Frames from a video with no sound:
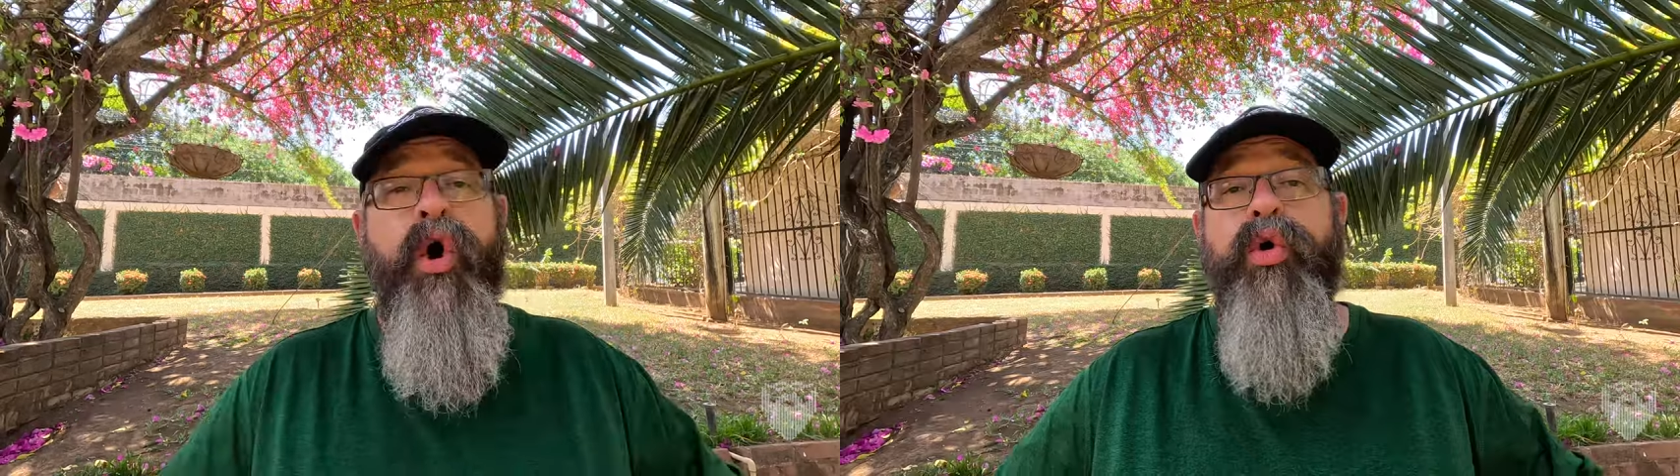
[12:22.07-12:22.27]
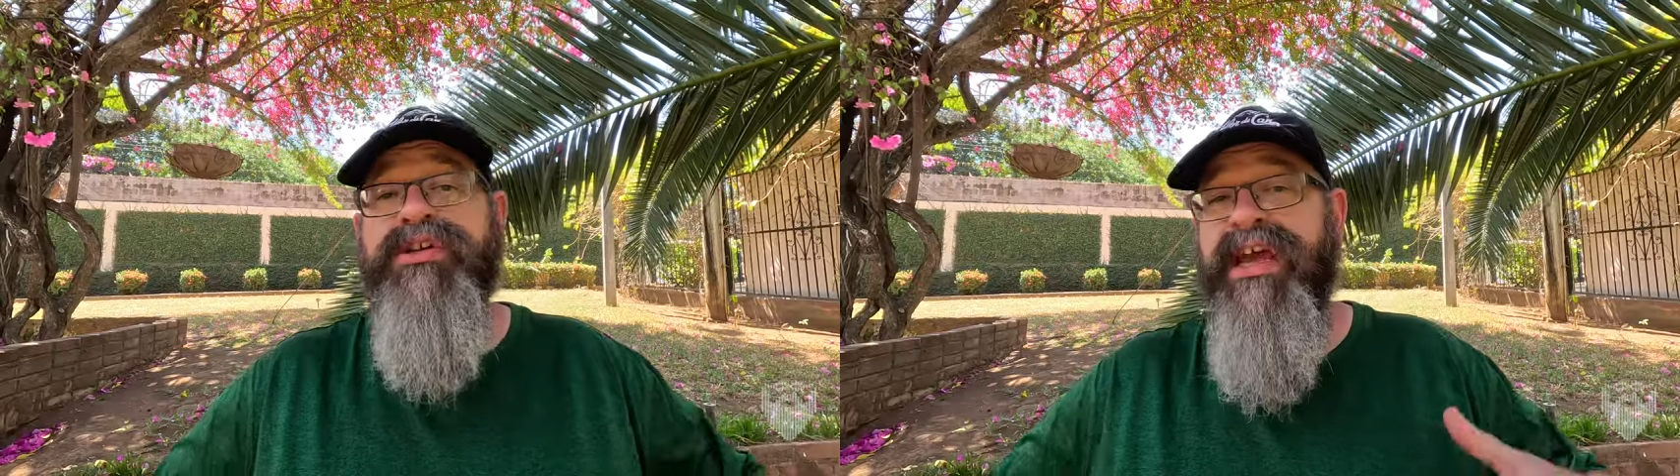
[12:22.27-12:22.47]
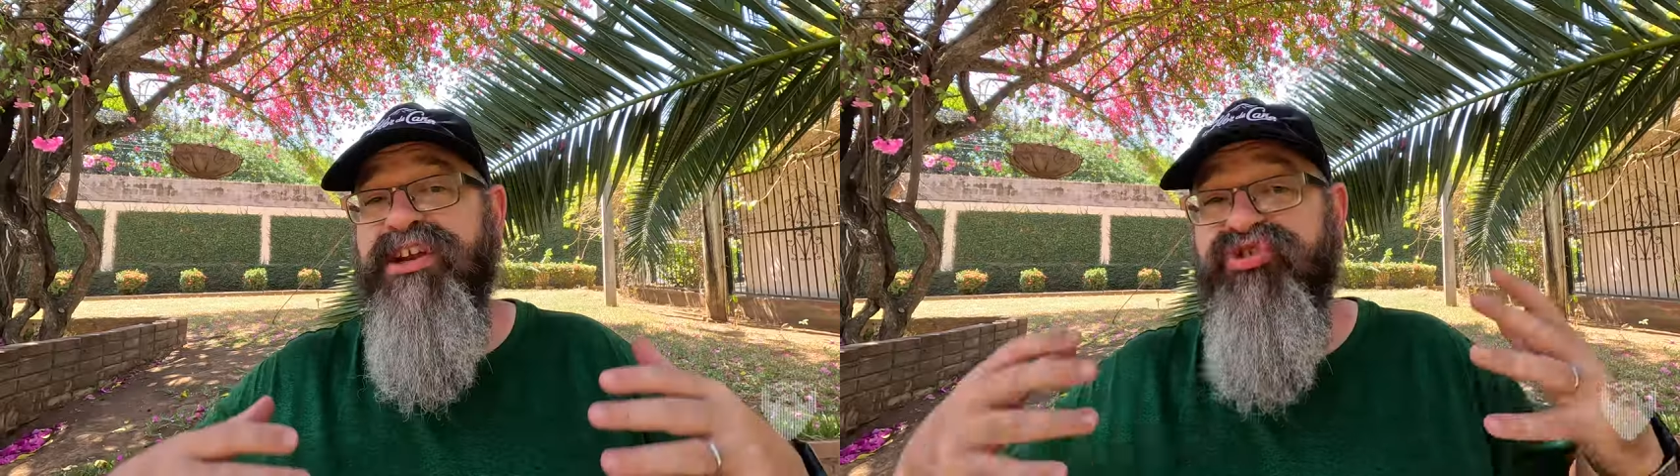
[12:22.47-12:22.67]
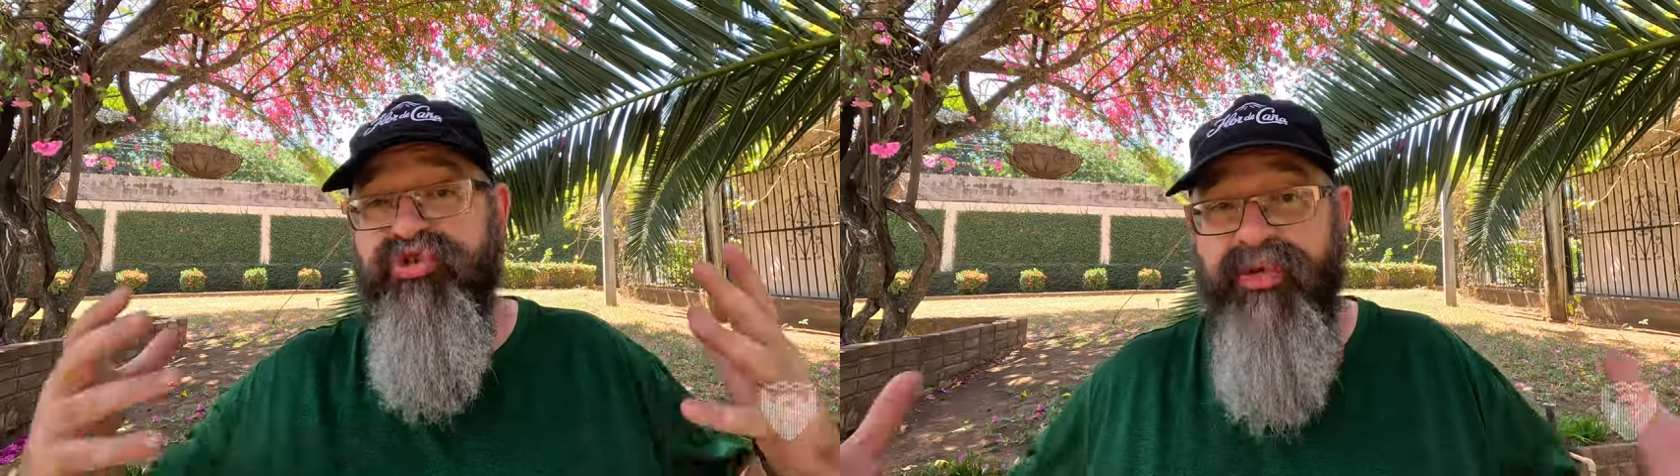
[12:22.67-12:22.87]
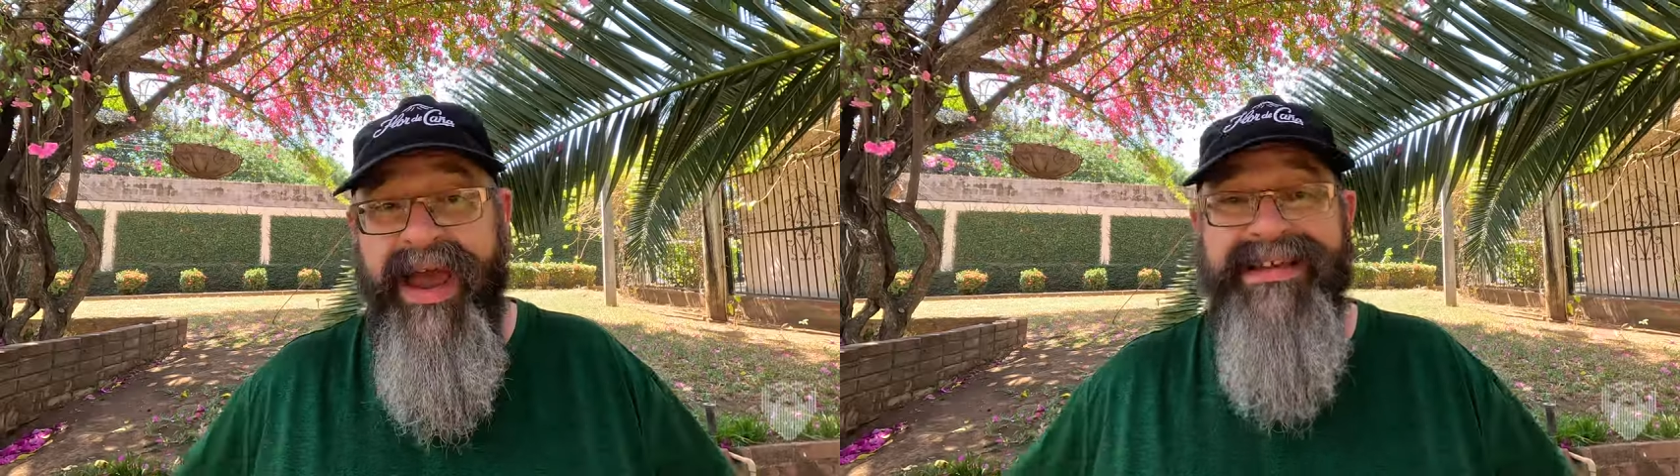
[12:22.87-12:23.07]
or take
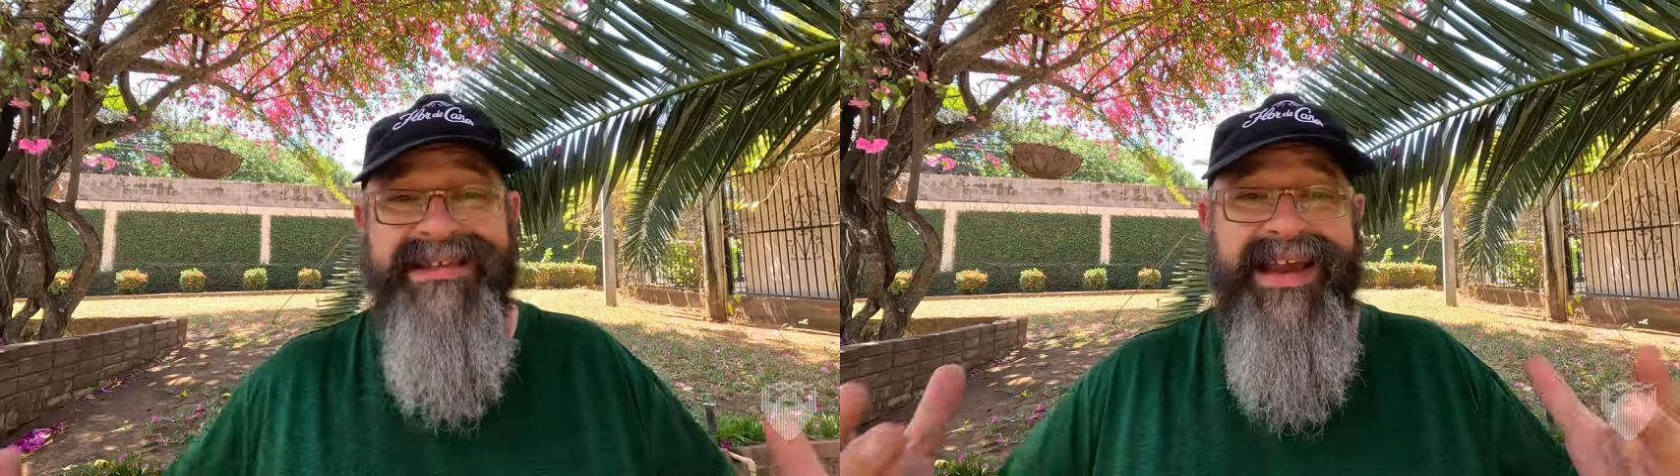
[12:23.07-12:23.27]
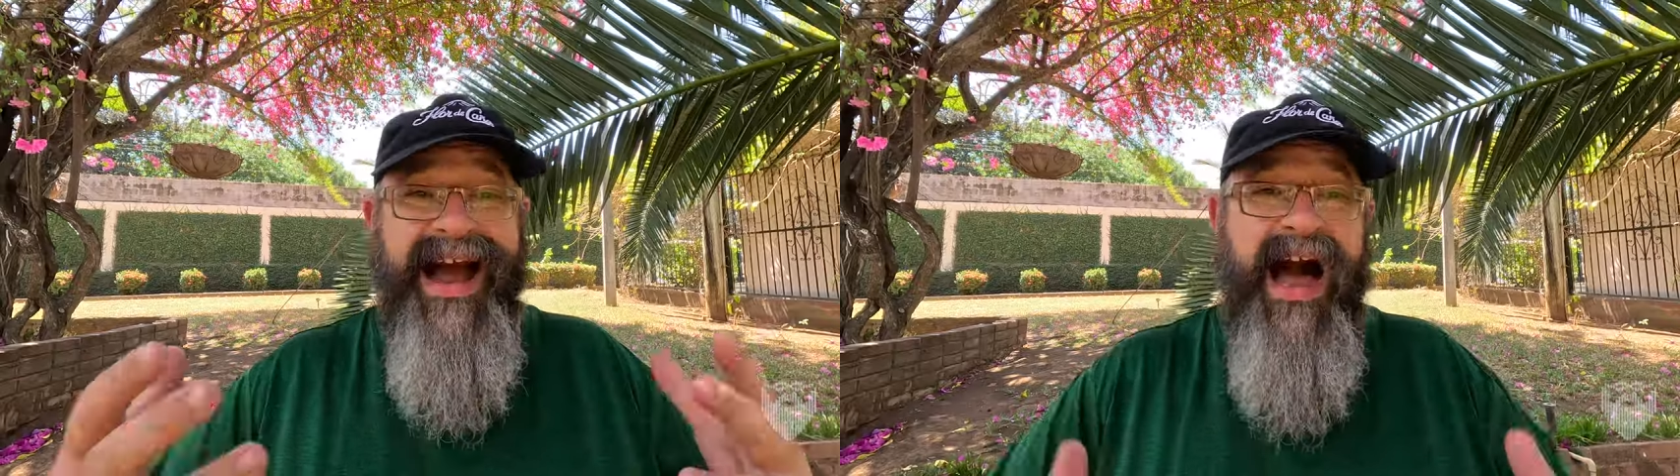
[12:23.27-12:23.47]
drastic,